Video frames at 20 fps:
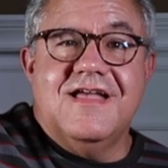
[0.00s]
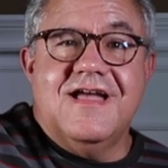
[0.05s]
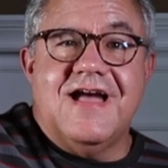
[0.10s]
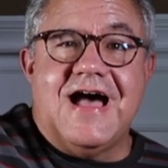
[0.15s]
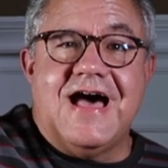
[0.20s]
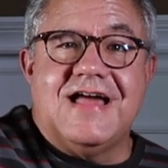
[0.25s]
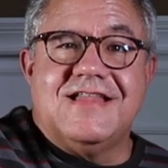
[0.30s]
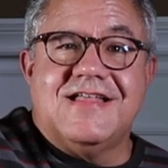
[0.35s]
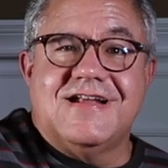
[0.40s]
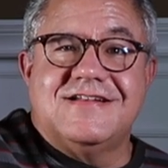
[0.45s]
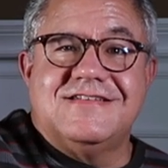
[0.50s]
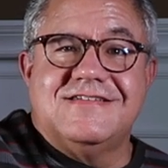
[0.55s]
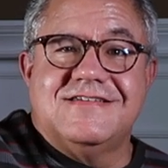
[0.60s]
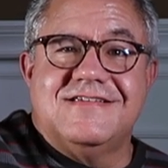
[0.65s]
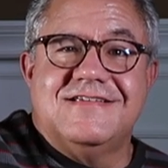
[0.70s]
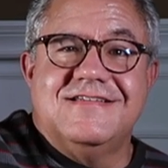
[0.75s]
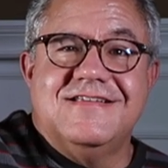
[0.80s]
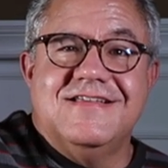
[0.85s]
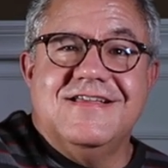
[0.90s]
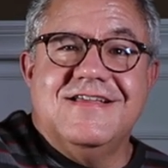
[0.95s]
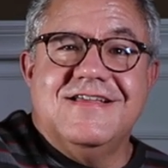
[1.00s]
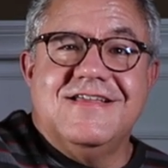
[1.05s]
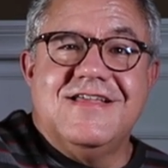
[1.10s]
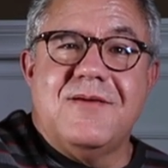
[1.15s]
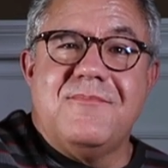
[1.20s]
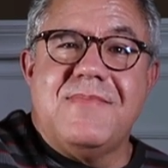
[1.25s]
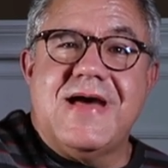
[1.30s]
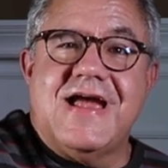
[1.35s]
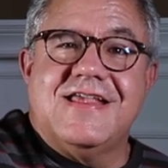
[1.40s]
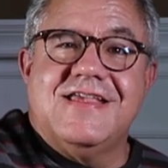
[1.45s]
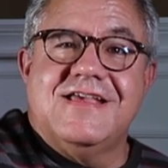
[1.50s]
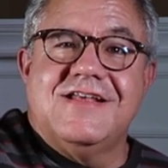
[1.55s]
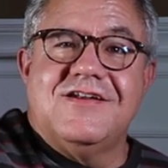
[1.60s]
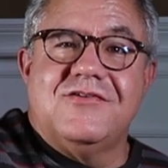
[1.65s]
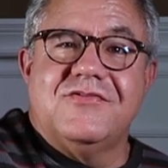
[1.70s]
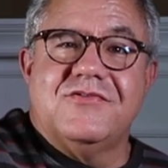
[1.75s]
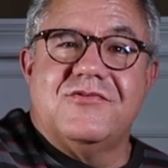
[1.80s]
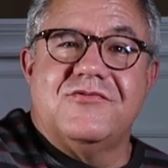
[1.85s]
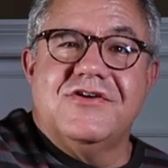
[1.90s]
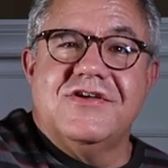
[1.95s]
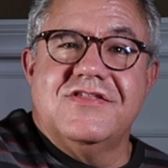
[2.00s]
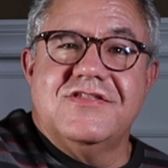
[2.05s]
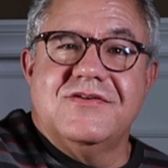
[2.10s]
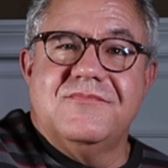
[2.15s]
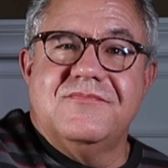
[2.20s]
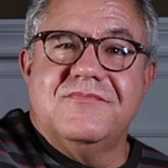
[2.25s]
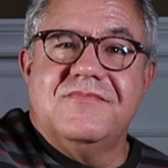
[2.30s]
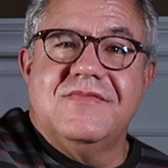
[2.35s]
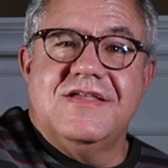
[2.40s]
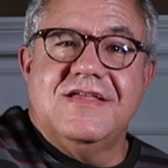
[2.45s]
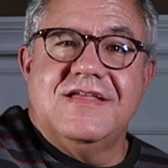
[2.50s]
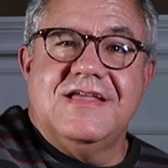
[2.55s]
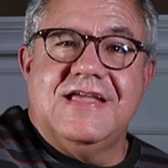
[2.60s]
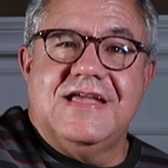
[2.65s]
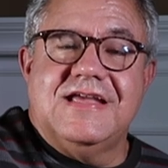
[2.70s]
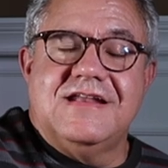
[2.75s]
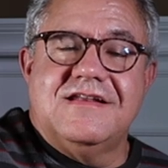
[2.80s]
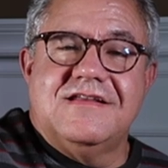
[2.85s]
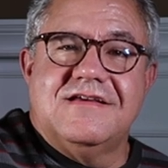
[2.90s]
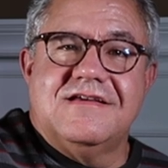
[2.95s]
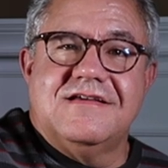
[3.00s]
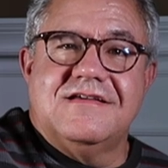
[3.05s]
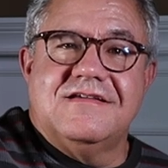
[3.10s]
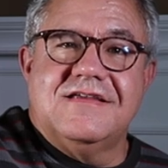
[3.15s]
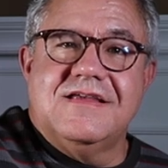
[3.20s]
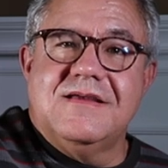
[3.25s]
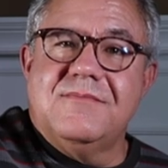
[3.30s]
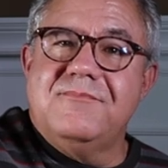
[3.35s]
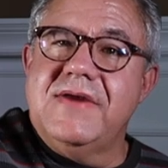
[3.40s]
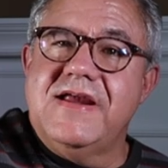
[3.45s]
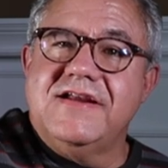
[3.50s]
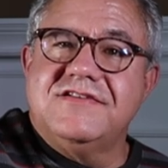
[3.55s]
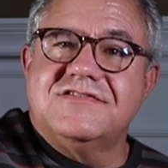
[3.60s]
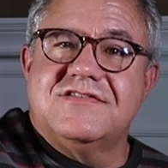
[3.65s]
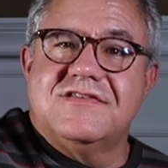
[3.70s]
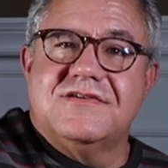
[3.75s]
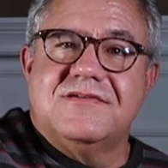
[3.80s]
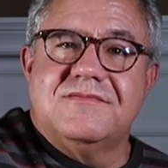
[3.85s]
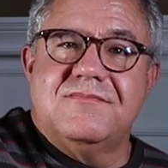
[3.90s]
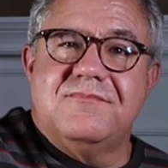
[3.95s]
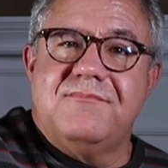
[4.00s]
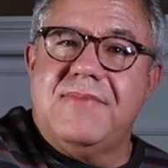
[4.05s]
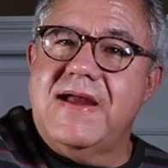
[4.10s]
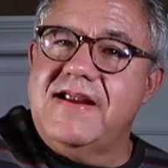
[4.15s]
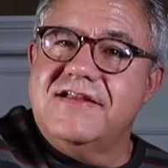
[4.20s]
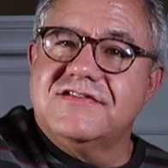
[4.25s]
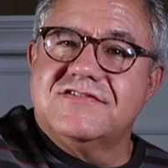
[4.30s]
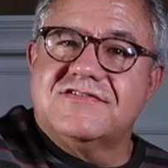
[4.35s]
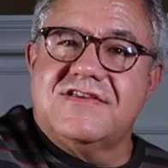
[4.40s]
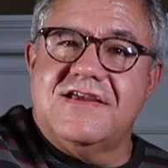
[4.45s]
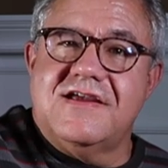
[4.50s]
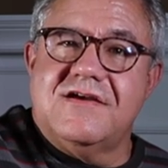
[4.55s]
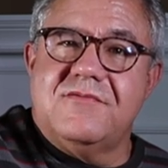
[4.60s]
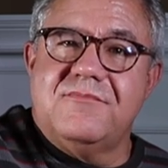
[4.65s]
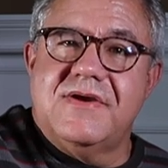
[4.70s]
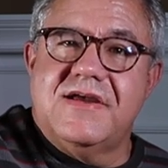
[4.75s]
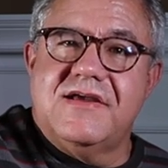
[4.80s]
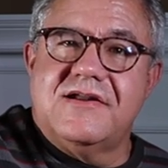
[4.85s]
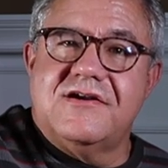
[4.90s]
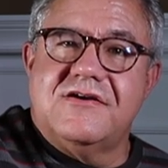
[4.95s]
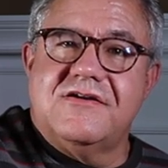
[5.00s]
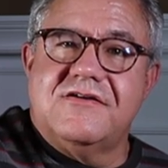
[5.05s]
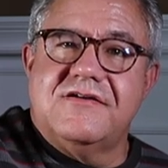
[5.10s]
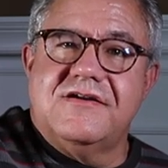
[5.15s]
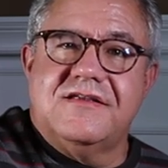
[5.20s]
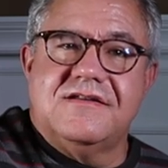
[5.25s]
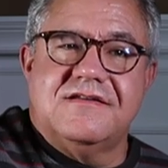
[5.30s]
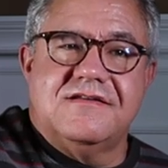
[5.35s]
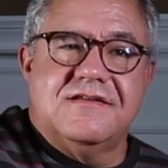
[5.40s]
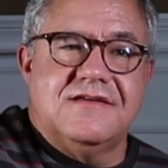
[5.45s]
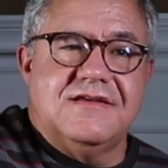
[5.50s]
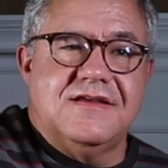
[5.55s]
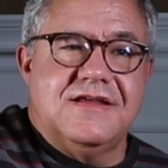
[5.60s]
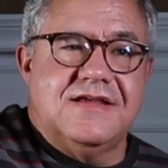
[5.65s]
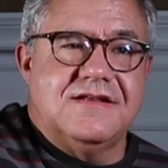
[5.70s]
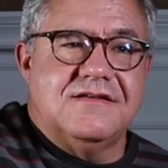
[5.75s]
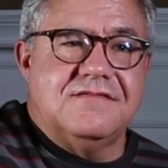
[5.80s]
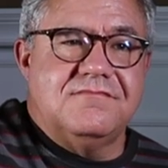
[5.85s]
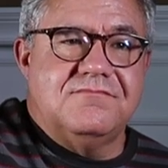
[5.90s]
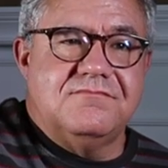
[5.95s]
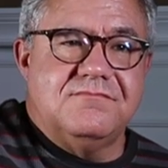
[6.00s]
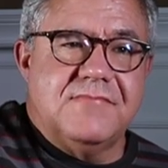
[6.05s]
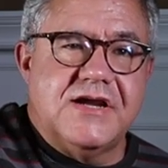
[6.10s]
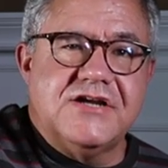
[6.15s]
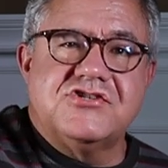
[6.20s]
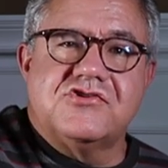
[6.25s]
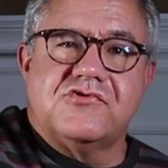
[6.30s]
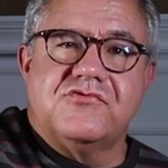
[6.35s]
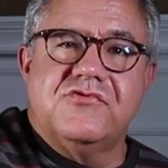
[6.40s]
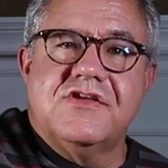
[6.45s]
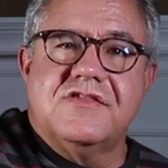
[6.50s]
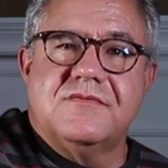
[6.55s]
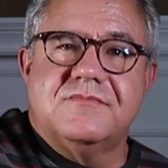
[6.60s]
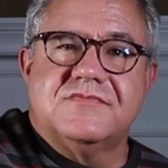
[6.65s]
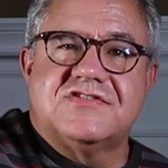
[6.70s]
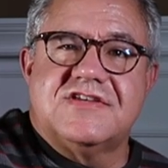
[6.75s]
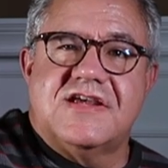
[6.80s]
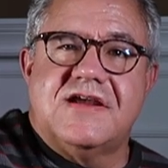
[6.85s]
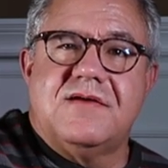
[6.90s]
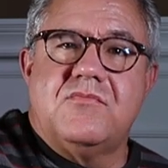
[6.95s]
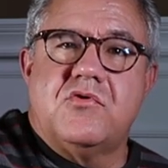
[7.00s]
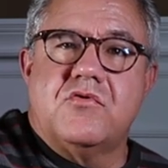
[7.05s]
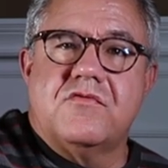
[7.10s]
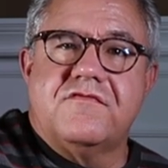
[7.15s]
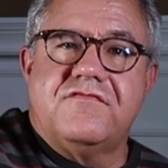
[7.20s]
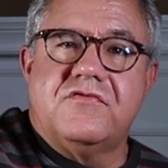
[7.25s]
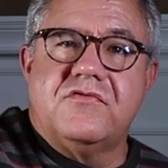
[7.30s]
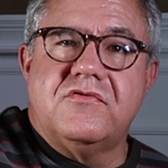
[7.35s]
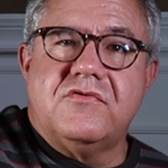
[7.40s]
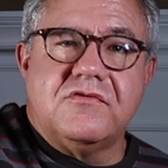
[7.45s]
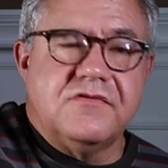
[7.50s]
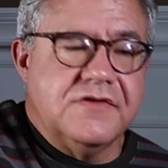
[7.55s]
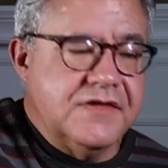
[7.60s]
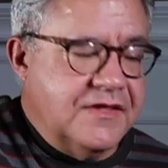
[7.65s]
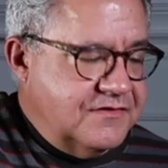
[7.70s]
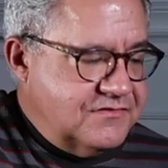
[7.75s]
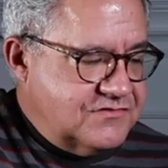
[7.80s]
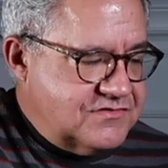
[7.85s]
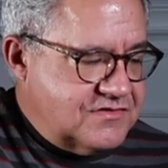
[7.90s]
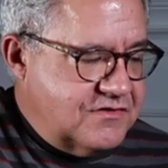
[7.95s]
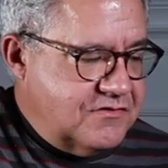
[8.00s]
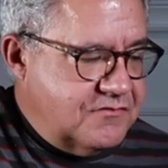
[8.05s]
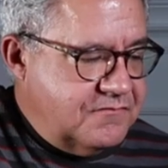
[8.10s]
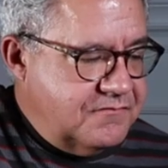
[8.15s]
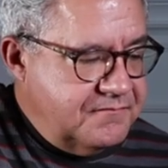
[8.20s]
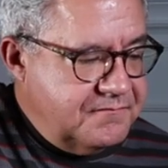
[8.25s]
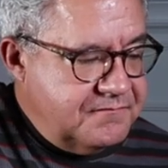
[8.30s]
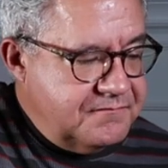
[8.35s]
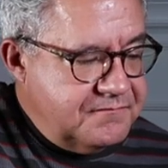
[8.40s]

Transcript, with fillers: I like to come back in on the rhythm, and uh, it makes the band sound better and and makes your rhythm sound more full. So.